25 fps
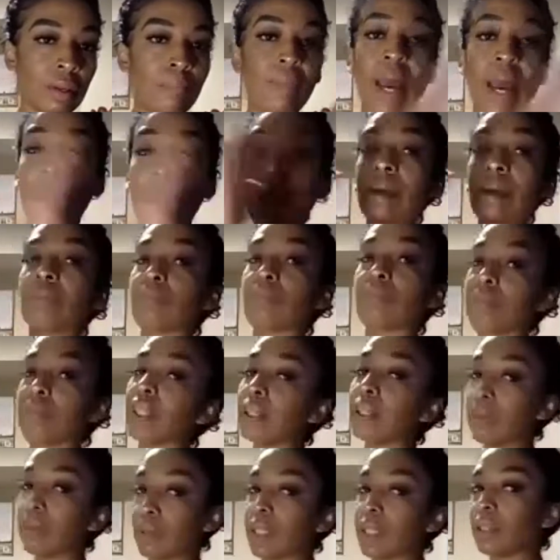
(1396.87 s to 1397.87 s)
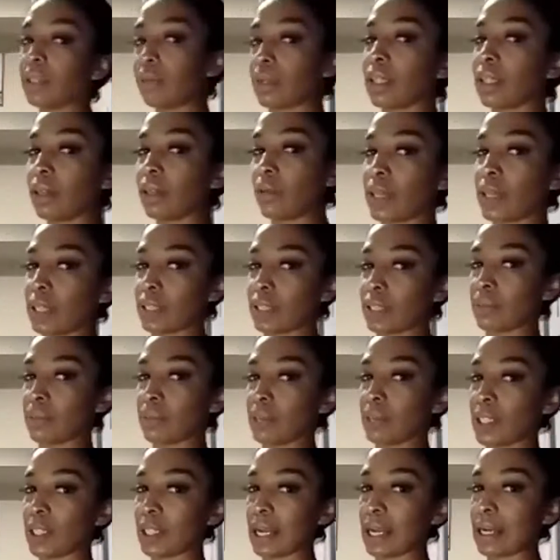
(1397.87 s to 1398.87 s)
And I really, really, really want this
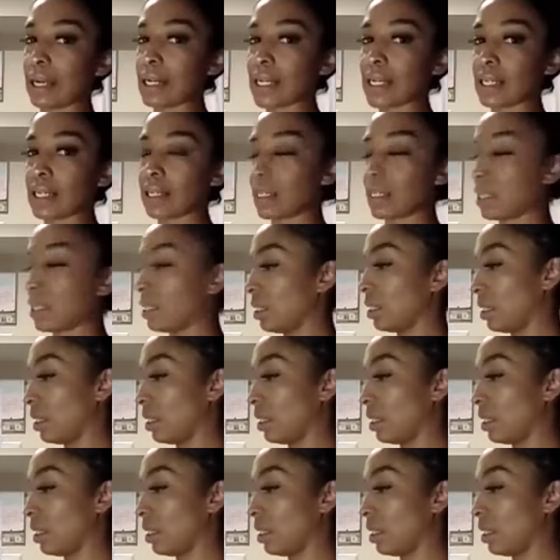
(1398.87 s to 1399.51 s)
Mercedes.